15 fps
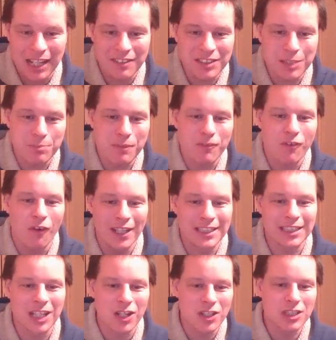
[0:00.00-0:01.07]
said before, it's
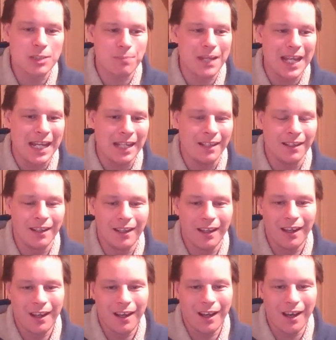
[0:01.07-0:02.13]
going to be
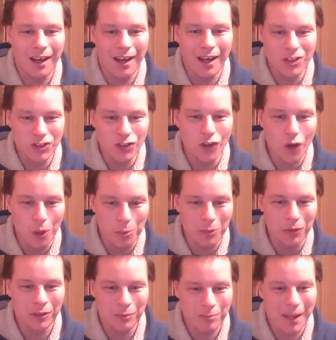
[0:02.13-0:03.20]
a normal
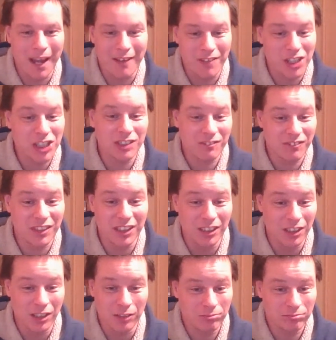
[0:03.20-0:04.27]
parish video,
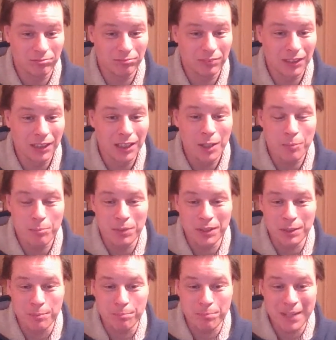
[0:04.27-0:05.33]
but the
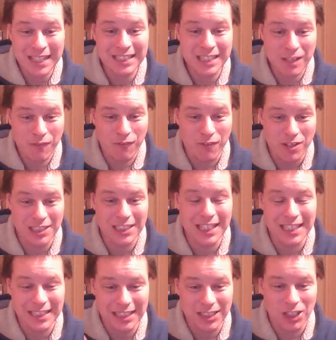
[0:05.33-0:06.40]
big difference is
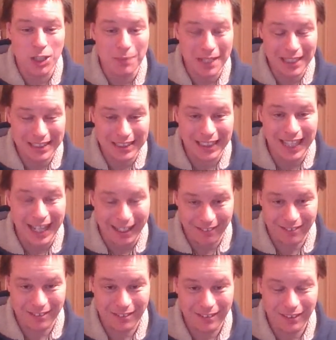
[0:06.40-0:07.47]
it's going to be its length,
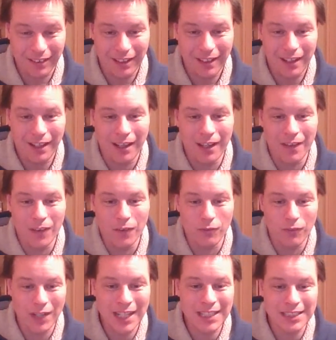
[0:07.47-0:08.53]
and the
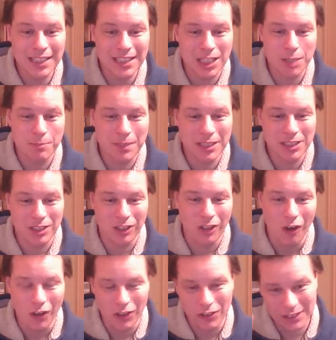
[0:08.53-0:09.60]
reason it's going to be so long
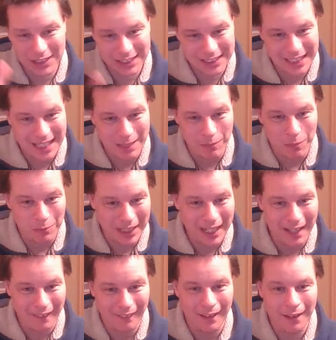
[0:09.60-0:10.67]
you'll see when we get there.